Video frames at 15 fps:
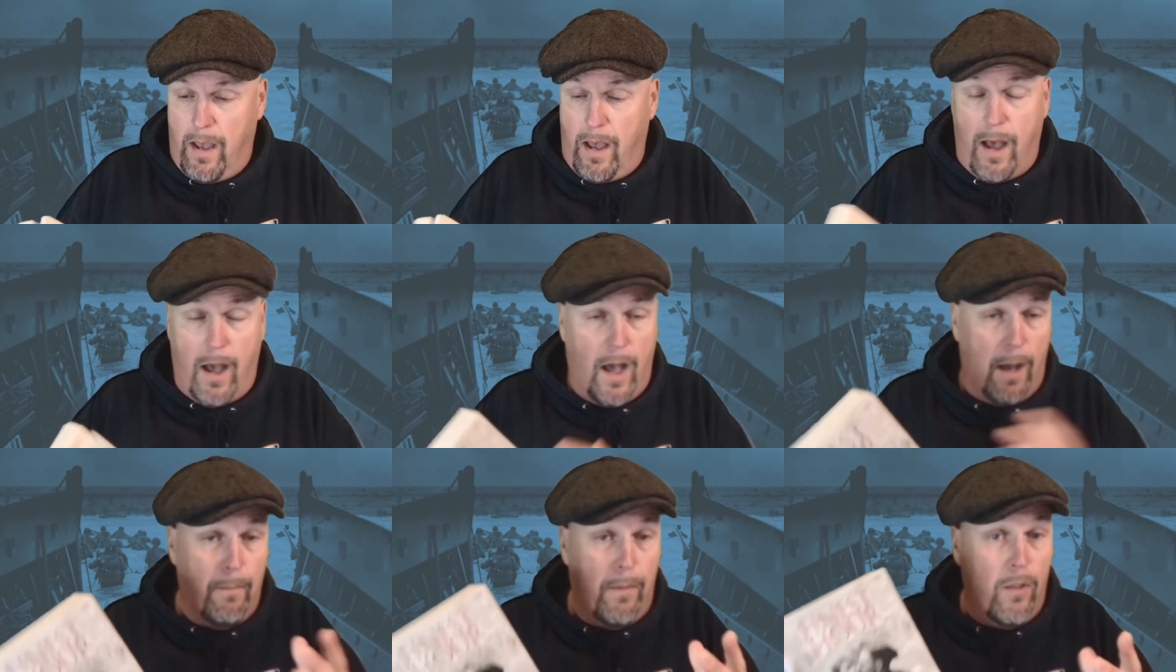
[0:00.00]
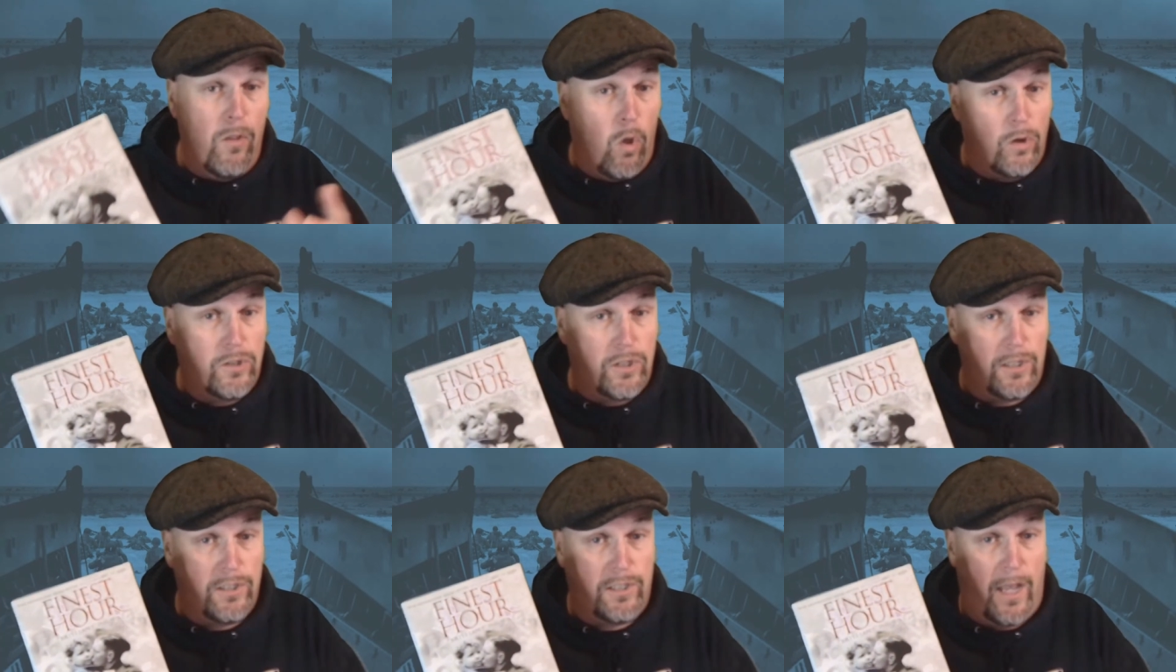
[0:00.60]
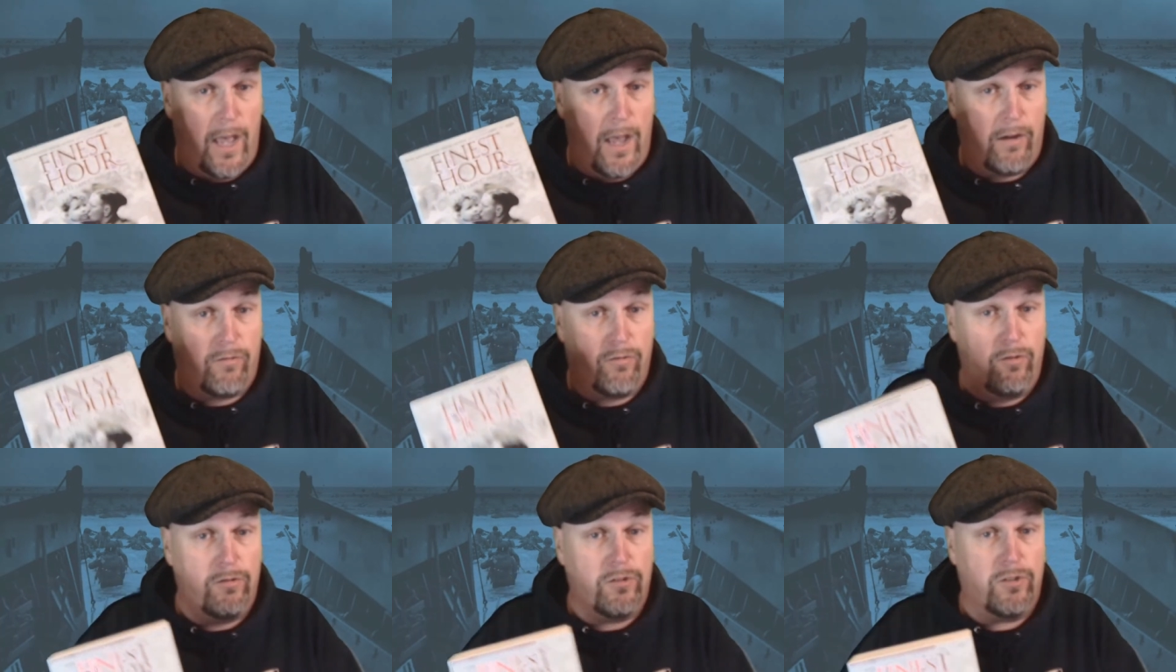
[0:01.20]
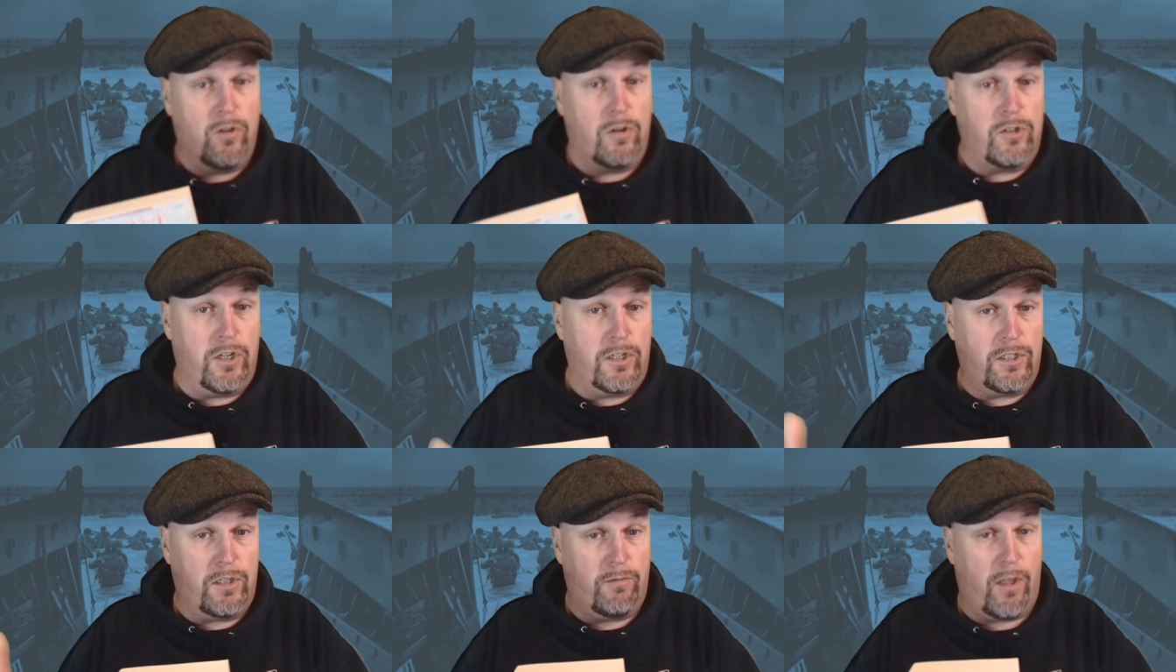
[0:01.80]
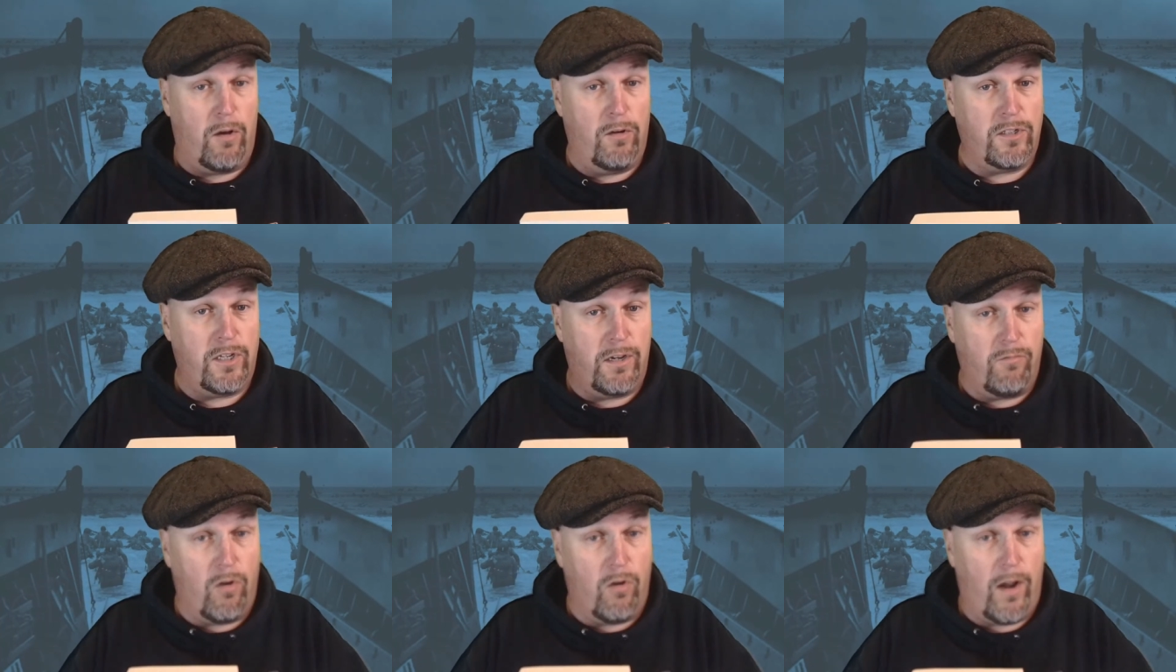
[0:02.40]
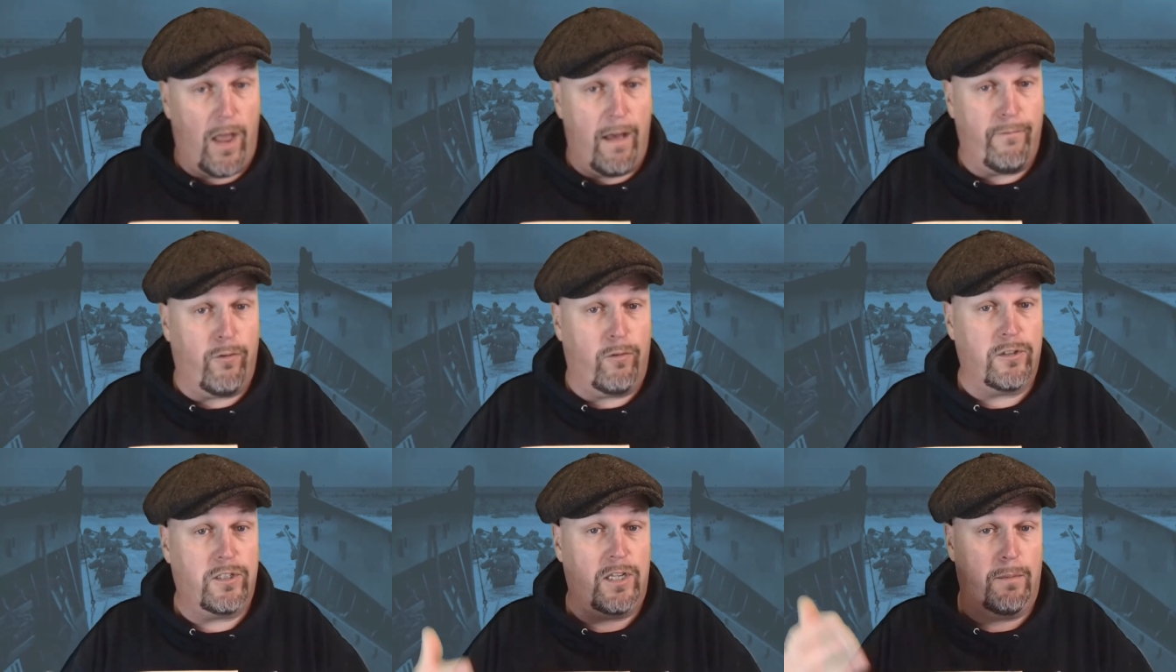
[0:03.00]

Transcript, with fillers: um, not just the air crews, not just of those in the Royal Air Force,